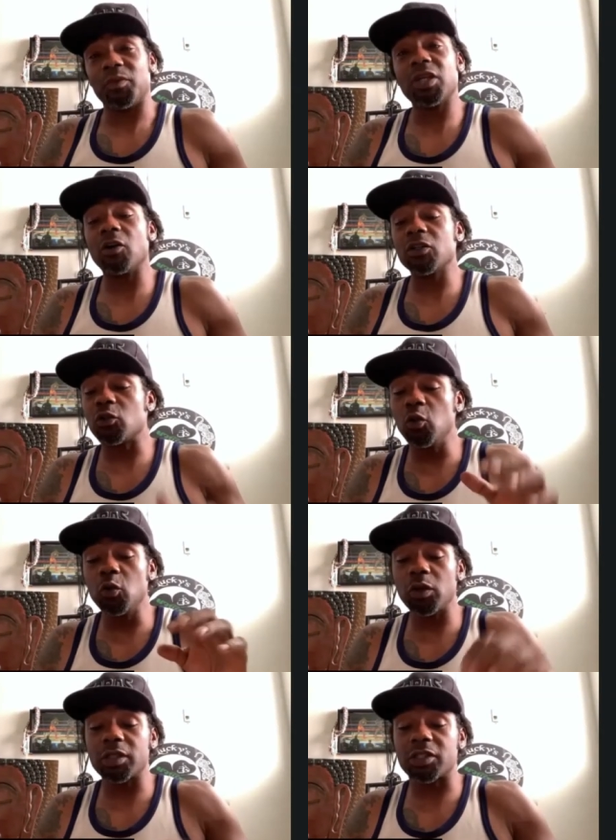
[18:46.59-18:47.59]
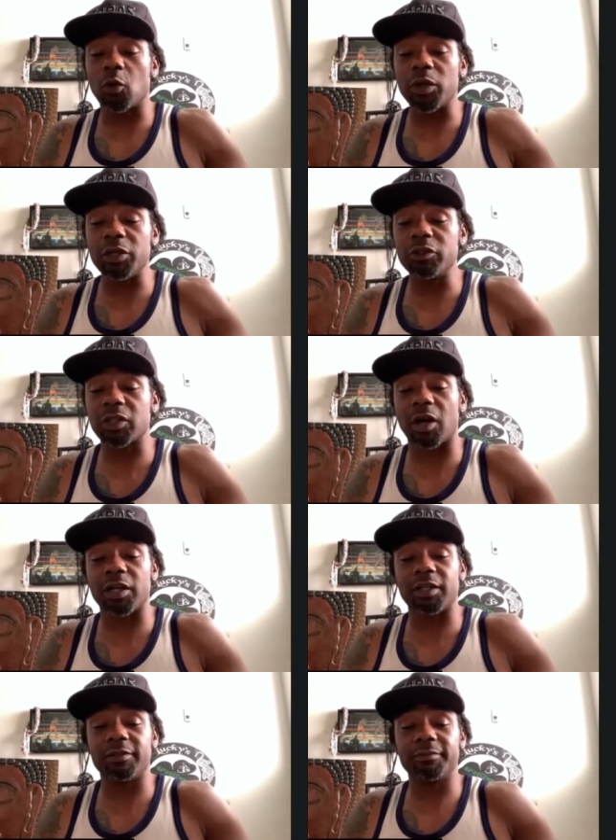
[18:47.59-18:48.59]
Yo, so when you
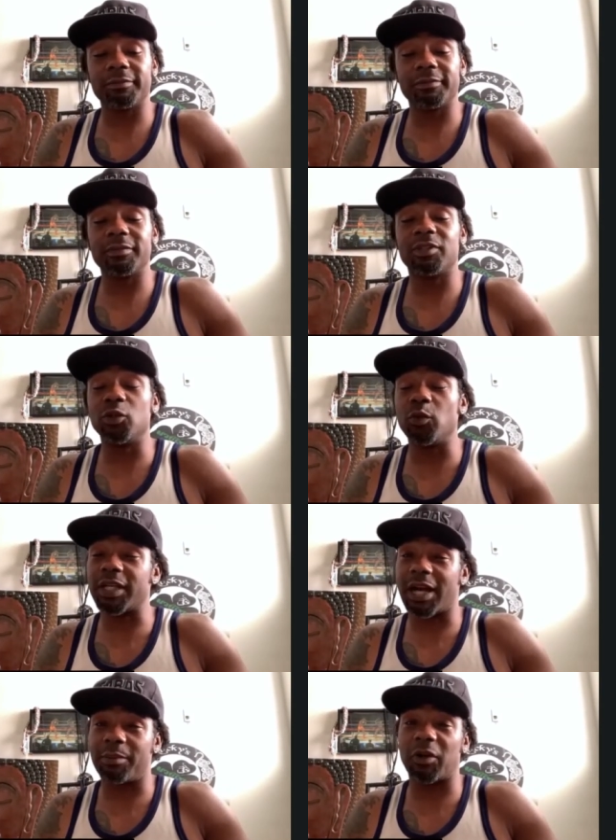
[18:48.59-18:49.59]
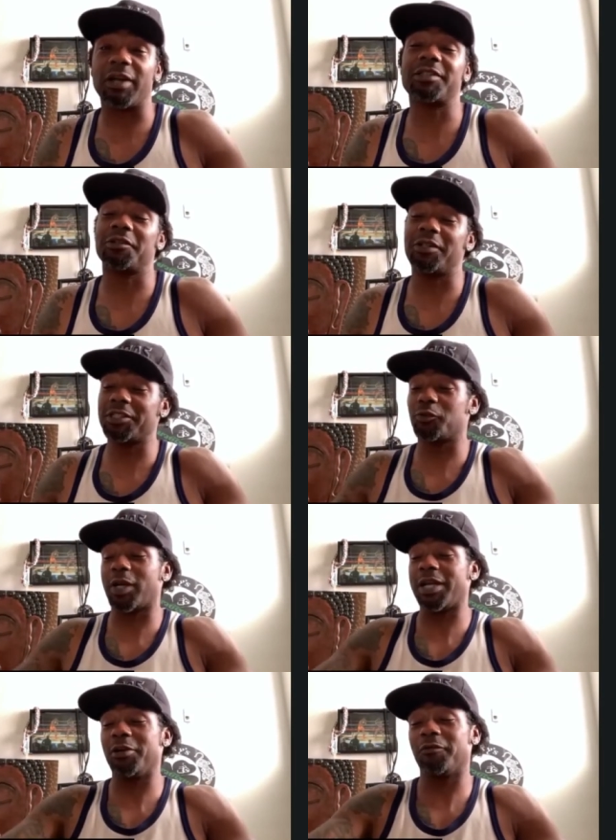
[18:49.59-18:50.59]
started doing comedy, right, so this is
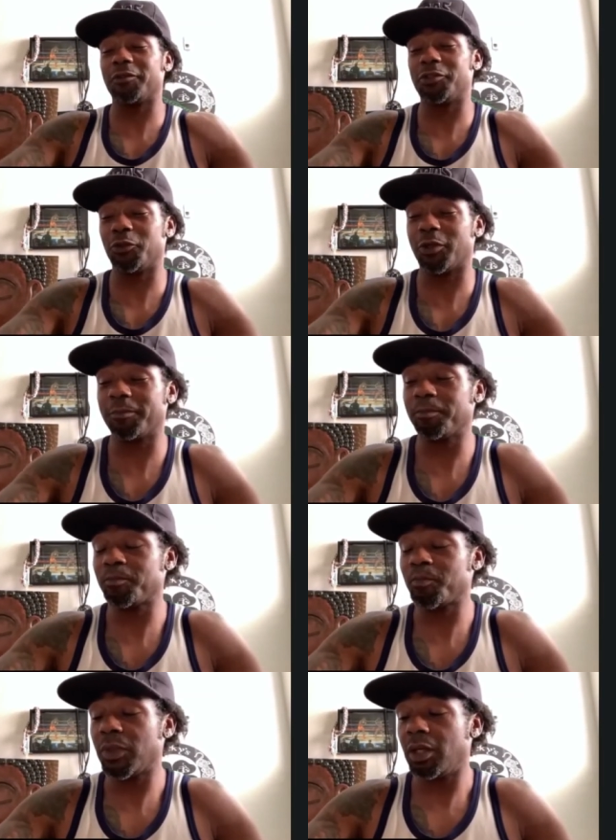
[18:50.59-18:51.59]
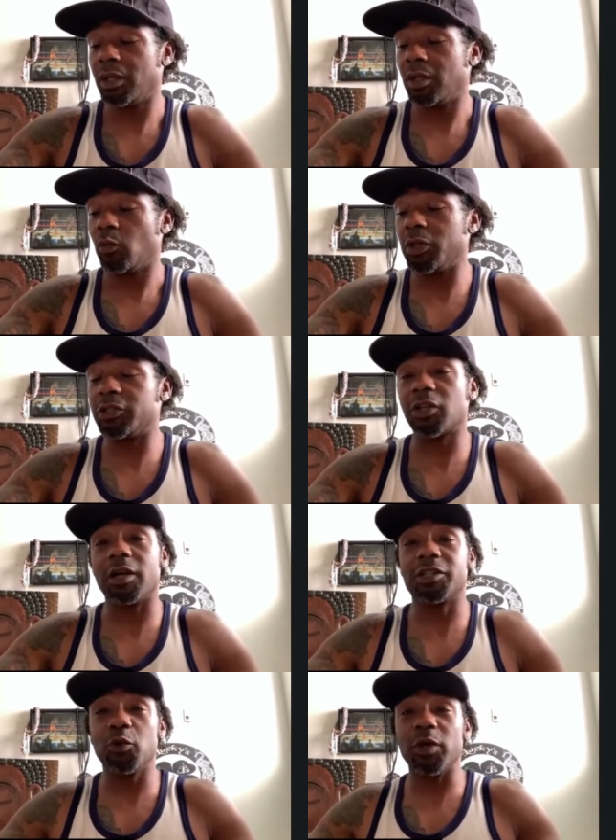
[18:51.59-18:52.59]
what I know for sure. When you
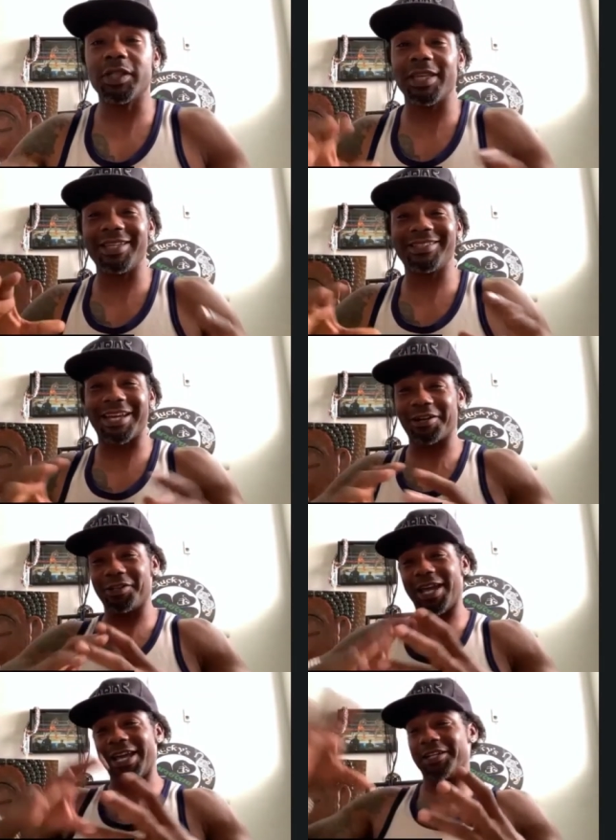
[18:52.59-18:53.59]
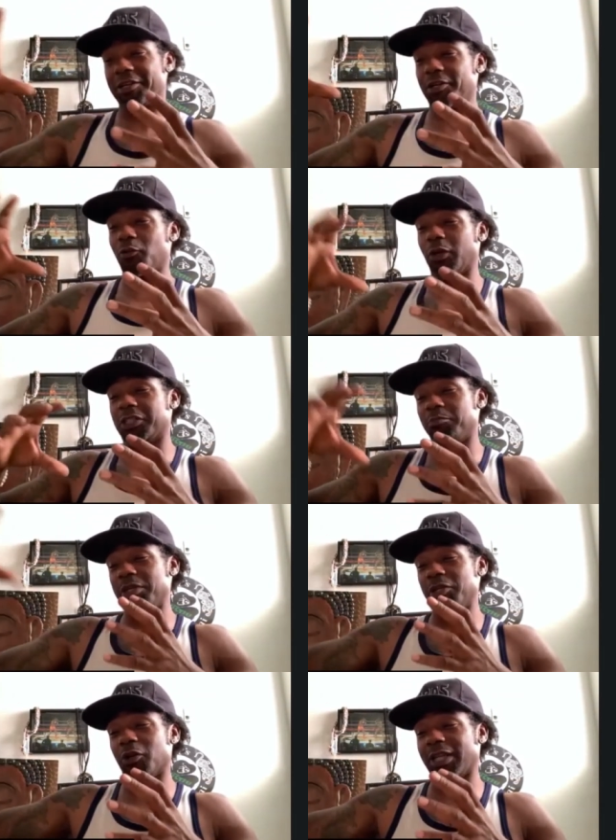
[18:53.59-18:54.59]
start doing things that are, like, going to
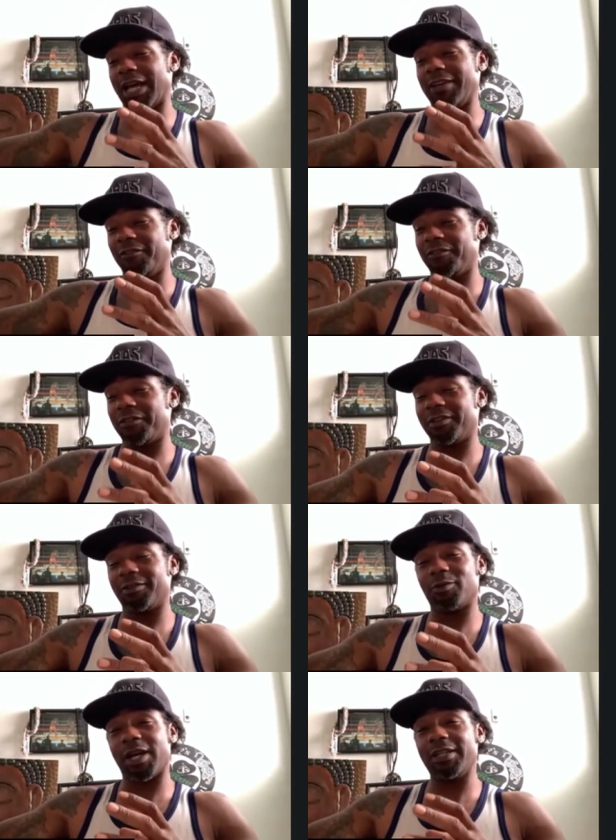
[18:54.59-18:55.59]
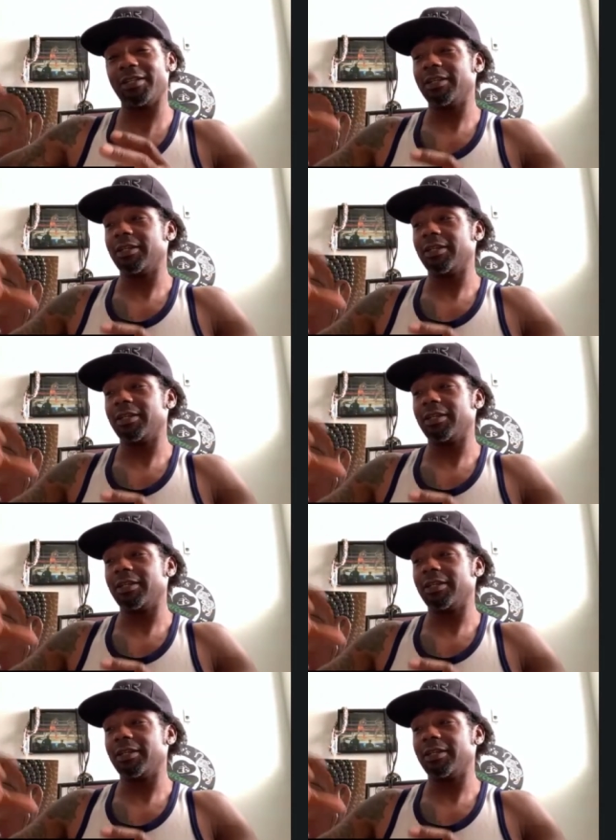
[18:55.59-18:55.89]
be your life, right,